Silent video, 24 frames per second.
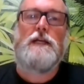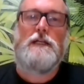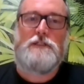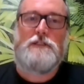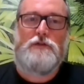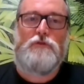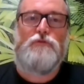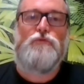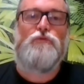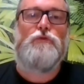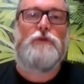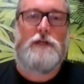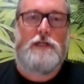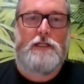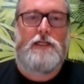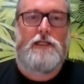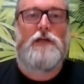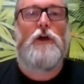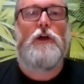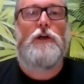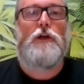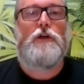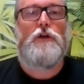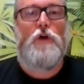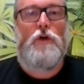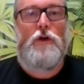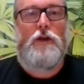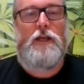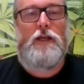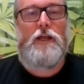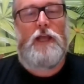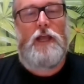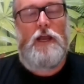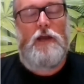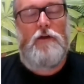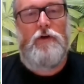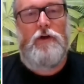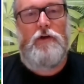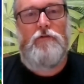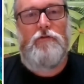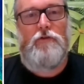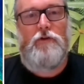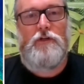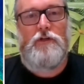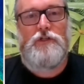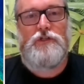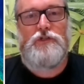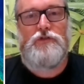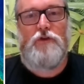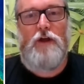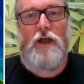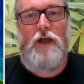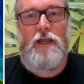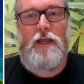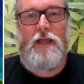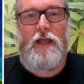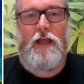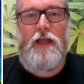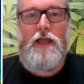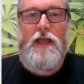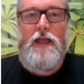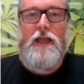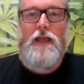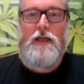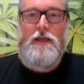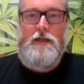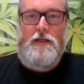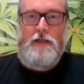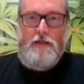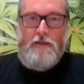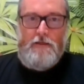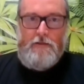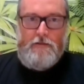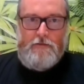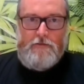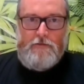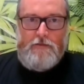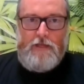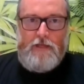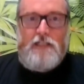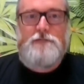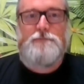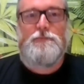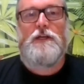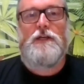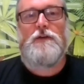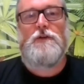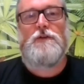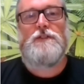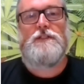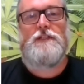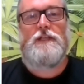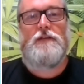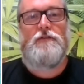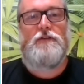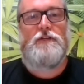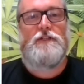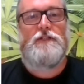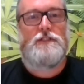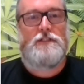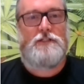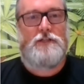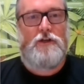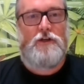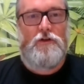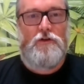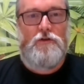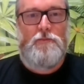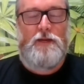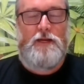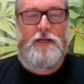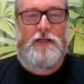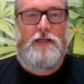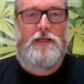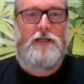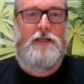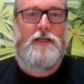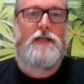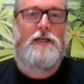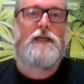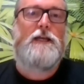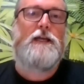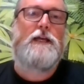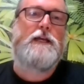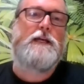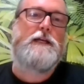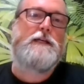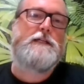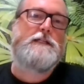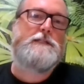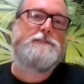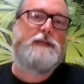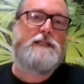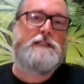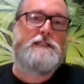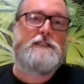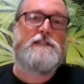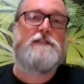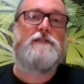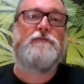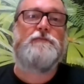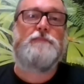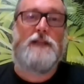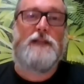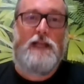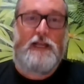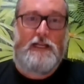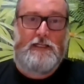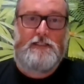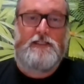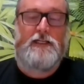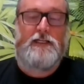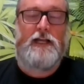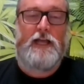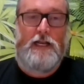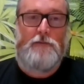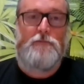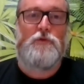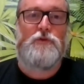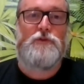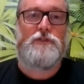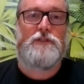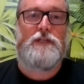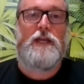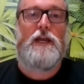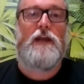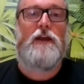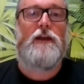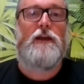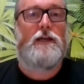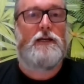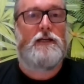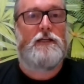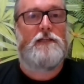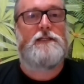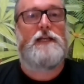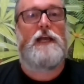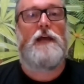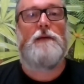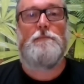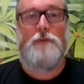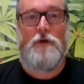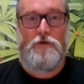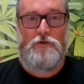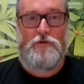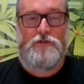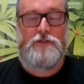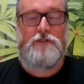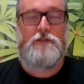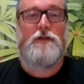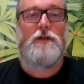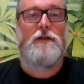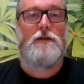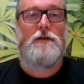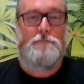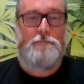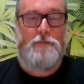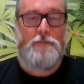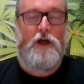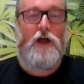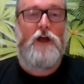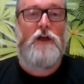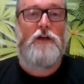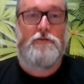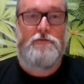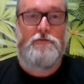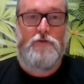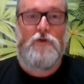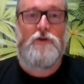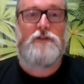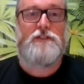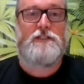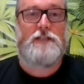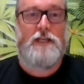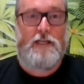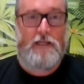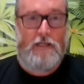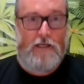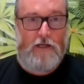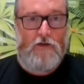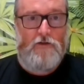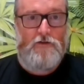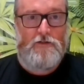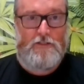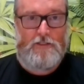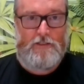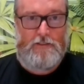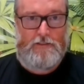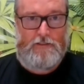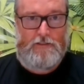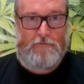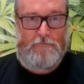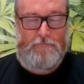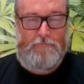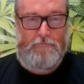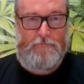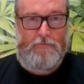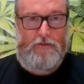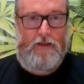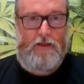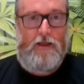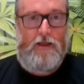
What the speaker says: It's a really iconic area in Australia. That's because there are so many species of plants and animals there. It is our most biodiverse ecosystem.